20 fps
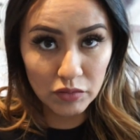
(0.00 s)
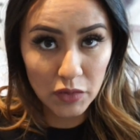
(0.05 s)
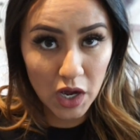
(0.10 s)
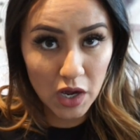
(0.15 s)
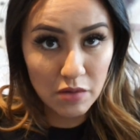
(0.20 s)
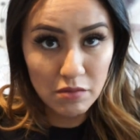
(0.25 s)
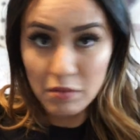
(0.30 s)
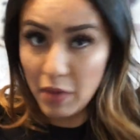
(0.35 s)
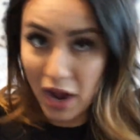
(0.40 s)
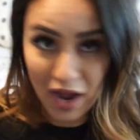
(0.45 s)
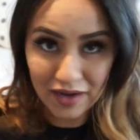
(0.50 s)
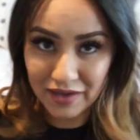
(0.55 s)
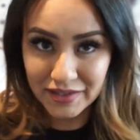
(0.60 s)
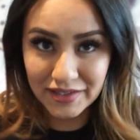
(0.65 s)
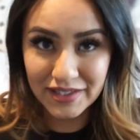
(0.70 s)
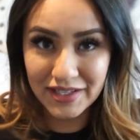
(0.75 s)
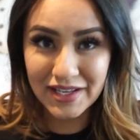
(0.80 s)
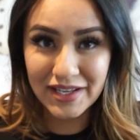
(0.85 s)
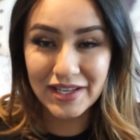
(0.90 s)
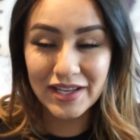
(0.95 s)

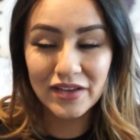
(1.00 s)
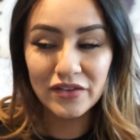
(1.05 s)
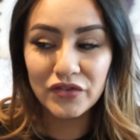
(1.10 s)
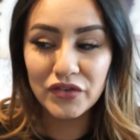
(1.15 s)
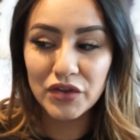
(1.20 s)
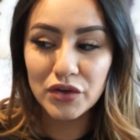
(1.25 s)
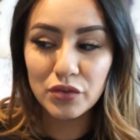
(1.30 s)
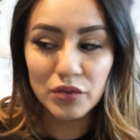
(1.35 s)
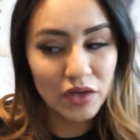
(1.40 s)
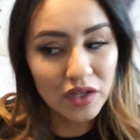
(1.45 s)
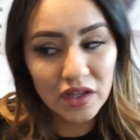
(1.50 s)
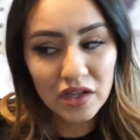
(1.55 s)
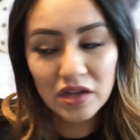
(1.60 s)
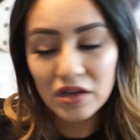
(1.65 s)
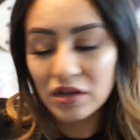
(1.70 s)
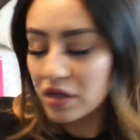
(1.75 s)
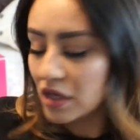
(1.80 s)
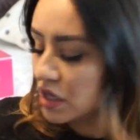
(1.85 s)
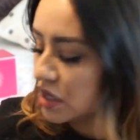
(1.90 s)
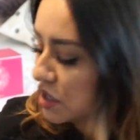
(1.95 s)
unboxing, if you
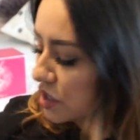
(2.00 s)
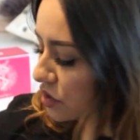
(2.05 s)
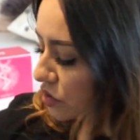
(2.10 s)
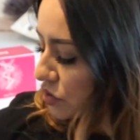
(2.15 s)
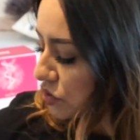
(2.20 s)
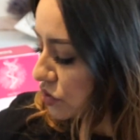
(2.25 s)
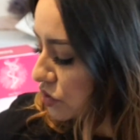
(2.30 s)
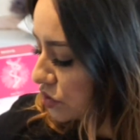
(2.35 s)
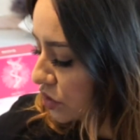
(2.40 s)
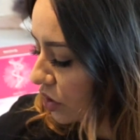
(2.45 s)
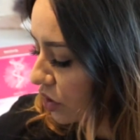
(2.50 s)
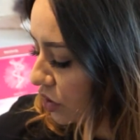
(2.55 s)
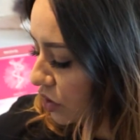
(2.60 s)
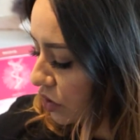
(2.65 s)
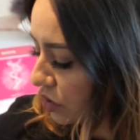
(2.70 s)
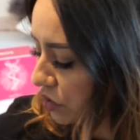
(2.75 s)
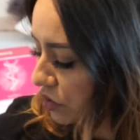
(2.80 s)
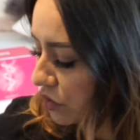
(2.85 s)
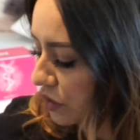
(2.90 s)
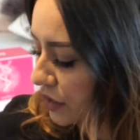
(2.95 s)
will.
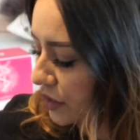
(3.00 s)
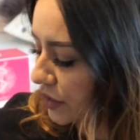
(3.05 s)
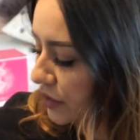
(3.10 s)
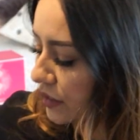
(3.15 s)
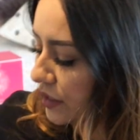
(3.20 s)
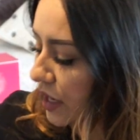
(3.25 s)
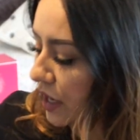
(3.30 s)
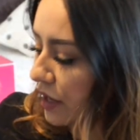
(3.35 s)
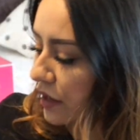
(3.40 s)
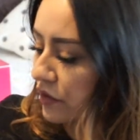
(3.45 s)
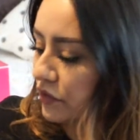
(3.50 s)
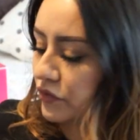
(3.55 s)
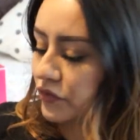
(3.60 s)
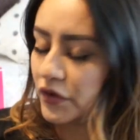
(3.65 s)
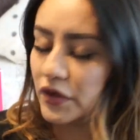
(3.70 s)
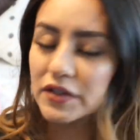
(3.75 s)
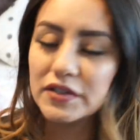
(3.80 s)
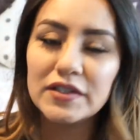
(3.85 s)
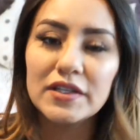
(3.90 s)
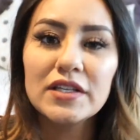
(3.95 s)
So yeah,
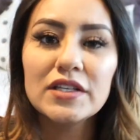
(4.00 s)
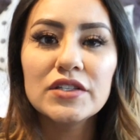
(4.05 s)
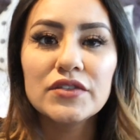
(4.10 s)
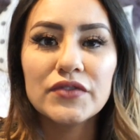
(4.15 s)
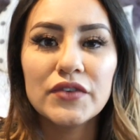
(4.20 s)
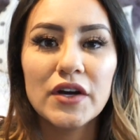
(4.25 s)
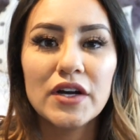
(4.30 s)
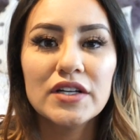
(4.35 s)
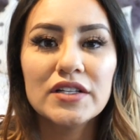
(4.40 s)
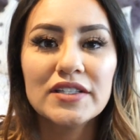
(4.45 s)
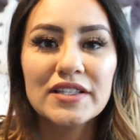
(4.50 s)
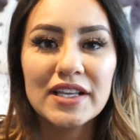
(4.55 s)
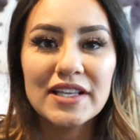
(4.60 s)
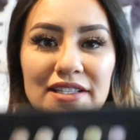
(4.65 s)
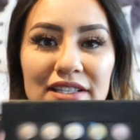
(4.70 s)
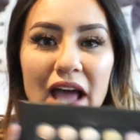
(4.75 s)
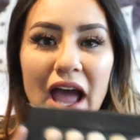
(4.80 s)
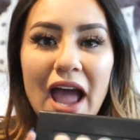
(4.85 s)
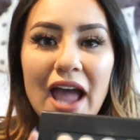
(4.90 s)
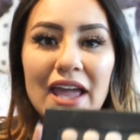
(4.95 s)
first things first
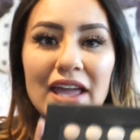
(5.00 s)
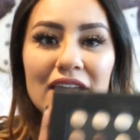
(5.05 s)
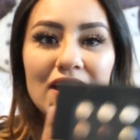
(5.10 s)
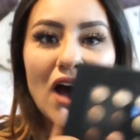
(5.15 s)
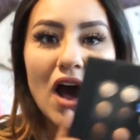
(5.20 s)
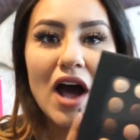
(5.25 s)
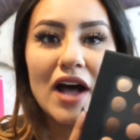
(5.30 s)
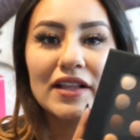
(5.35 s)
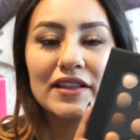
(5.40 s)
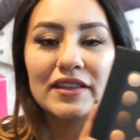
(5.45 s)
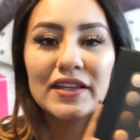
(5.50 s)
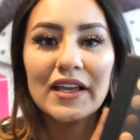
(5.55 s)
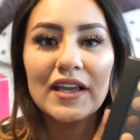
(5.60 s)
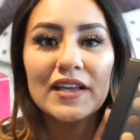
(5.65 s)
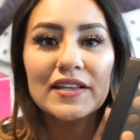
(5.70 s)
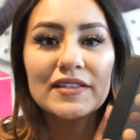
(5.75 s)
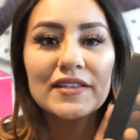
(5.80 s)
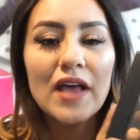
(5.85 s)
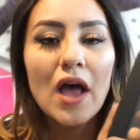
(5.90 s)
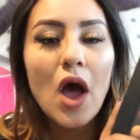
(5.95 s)
is I got
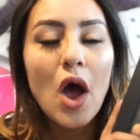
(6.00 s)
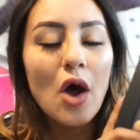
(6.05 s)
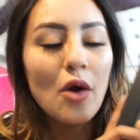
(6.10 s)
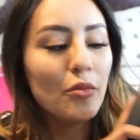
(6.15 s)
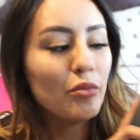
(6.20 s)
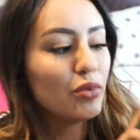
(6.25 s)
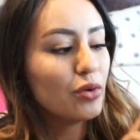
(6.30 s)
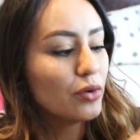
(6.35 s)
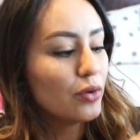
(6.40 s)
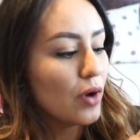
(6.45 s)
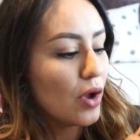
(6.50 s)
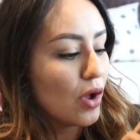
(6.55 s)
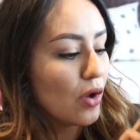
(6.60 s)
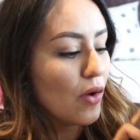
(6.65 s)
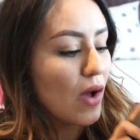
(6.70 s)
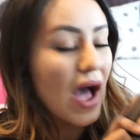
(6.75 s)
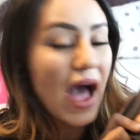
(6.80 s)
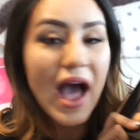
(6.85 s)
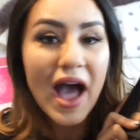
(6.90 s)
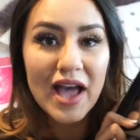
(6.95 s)
this
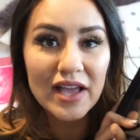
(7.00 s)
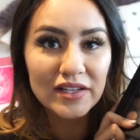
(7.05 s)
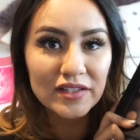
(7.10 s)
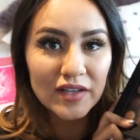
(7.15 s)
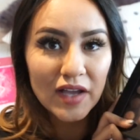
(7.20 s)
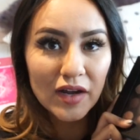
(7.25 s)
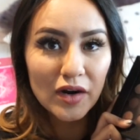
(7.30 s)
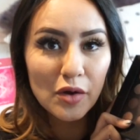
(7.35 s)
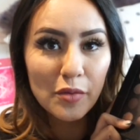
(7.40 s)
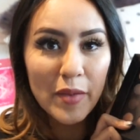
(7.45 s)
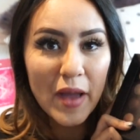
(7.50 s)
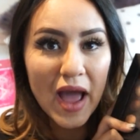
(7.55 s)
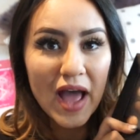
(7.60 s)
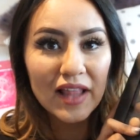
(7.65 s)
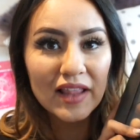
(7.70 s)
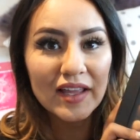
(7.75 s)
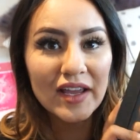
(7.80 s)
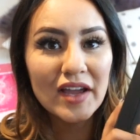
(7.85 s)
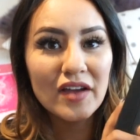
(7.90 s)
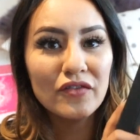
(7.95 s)
Pro eyeshadow
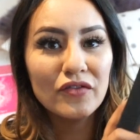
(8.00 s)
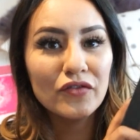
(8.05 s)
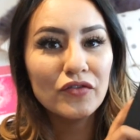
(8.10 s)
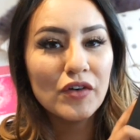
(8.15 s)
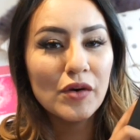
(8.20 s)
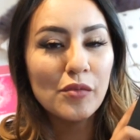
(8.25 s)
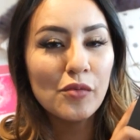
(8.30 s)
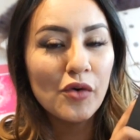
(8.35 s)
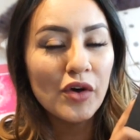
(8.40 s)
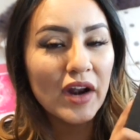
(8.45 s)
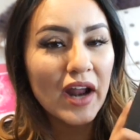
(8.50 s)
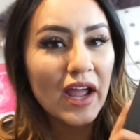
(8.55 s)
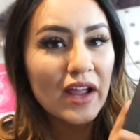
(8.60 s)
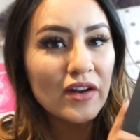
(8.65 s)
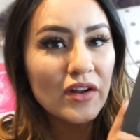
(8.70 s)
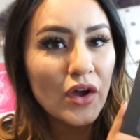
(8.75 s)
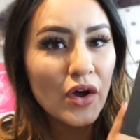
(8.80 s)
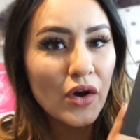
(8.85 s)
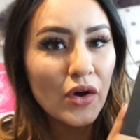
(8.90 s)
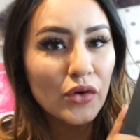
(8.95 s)
palette. From what I
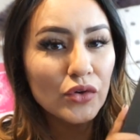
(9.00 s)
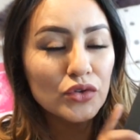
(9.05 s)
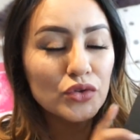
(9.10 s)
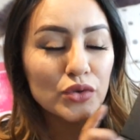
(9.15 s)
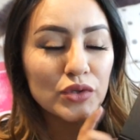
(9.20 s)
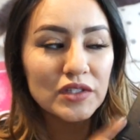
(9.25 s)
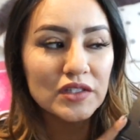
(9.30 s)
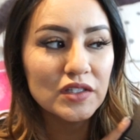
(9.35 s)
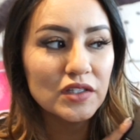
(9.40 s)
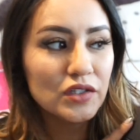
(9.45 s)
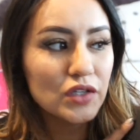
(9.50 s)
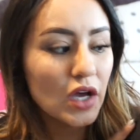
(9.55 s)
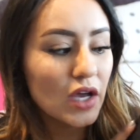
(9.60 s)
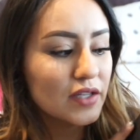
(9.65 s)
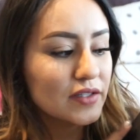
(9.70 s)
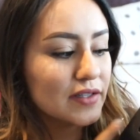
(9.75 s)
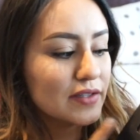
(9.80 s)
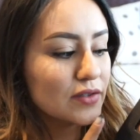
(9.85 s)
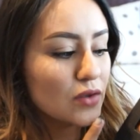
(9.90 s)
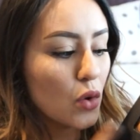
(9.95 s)
know, Twisted
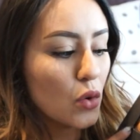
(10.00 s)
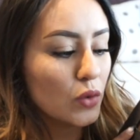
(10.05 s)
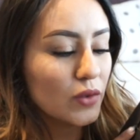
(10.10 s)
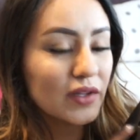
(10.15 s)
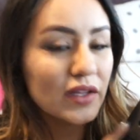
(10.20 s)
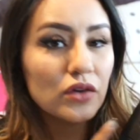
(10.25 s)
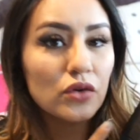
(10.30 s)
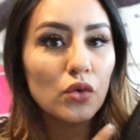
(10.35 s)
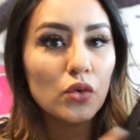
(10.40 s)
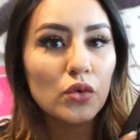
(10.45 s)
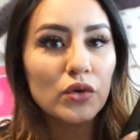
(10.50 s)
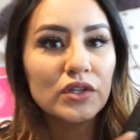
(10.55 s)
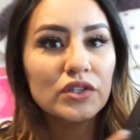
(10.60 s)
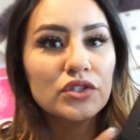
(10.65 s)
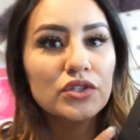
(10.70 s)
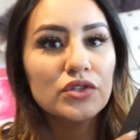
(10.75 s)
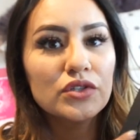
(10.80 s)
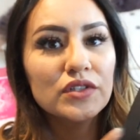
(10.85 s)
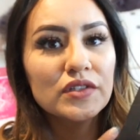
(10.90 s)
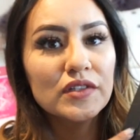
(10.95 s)
Dolls is only going
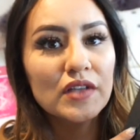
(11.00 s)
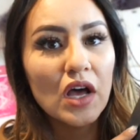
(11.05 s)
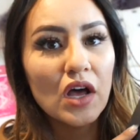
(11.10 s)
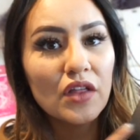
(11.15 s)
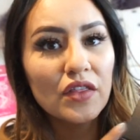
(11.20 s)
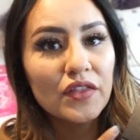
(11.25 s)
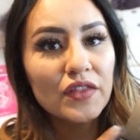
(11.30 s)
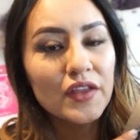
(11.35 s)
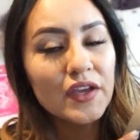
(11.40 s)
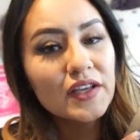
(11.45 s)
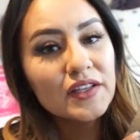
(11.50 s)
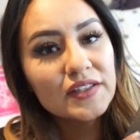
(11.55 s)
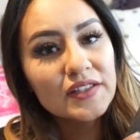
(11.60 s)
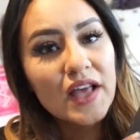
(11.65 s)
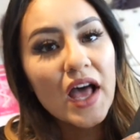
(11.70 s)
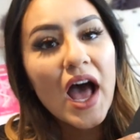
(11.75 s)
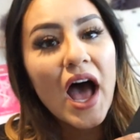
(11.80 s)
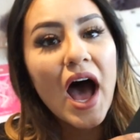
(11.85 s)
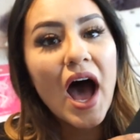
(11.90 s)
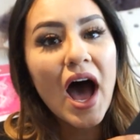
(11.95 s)
to sell this
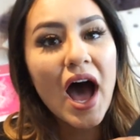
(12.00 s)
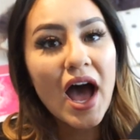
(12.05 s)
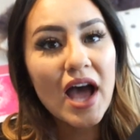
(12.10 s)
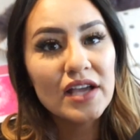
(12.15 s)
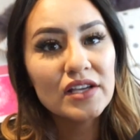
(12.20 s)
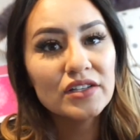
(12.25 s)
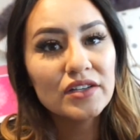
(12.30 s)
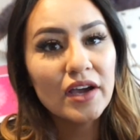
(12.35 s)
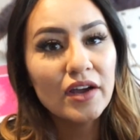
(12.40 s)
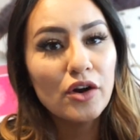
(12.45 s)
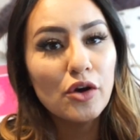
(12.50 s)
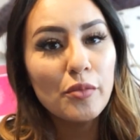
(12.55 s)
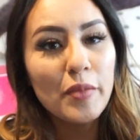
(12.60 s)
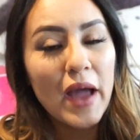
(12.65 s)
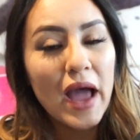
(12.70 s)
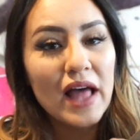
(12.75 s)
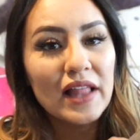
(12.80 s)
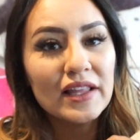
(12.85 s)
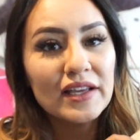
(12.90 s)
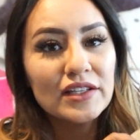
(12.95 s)
eyeshadow
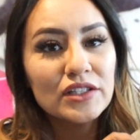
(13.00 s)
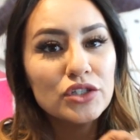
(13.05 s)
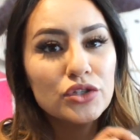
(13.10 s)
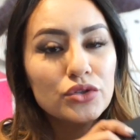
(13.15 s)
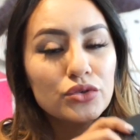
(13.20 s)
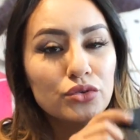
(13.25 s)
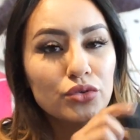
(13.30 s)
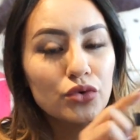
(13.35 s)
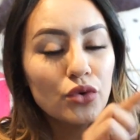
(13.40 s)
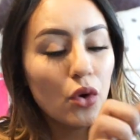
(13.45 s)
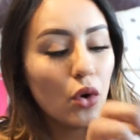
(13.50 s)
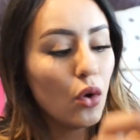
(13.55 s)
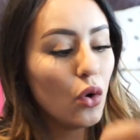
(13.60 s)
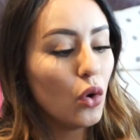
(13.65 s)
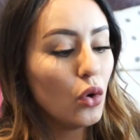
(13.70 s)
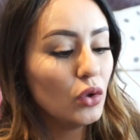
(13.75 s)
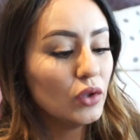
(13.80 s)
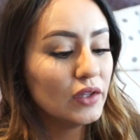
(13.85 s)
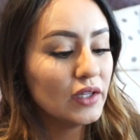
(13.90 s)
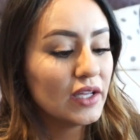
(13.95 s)
palette to
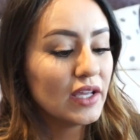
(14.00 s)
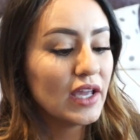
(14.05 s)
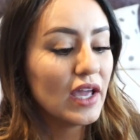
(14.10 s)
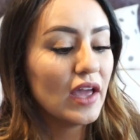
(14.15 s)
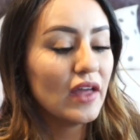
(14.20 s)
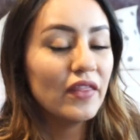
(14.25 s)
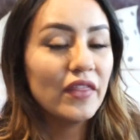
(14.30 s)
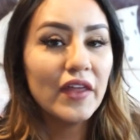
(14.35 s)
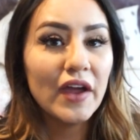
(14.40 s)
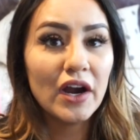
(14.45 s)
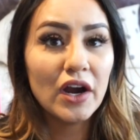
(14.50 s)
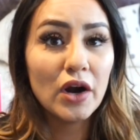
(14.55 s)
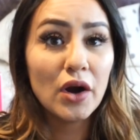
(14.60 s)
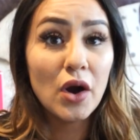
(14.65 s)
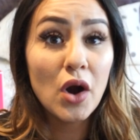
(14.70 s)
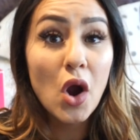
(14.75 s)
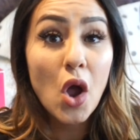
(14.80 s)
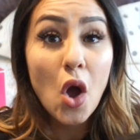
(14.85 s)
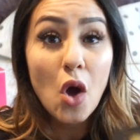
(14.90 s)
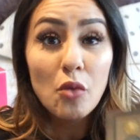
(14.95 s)
only
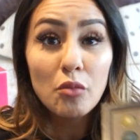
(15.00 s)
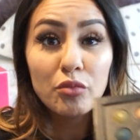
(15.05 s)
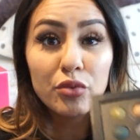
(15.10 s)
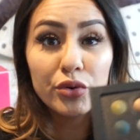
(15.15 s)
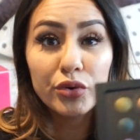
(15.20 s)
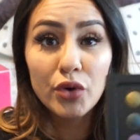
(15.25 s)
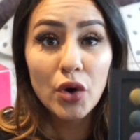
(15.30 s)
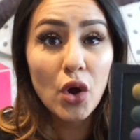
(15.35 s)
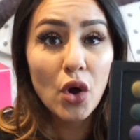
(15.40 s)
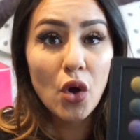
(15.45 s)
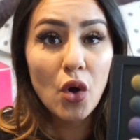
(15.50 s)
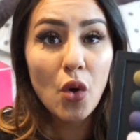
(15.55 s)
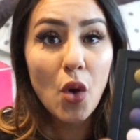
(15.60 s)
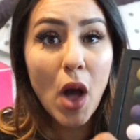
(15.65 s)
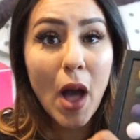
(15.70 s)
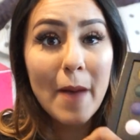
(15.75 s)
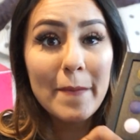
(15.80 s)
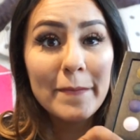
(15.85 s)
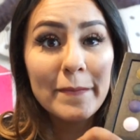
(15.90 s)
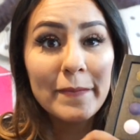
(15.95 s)
their
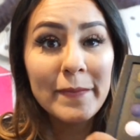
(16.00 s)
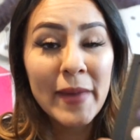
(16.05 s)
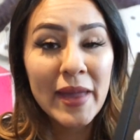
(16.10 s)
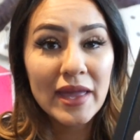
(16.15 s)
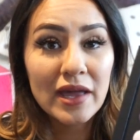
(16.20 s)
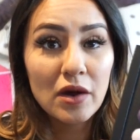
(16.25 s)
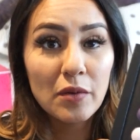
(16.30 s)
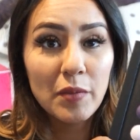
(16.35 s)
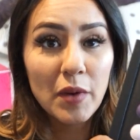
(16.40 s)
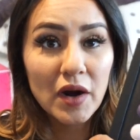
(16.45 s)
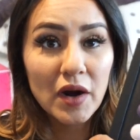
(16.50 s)
pro makeup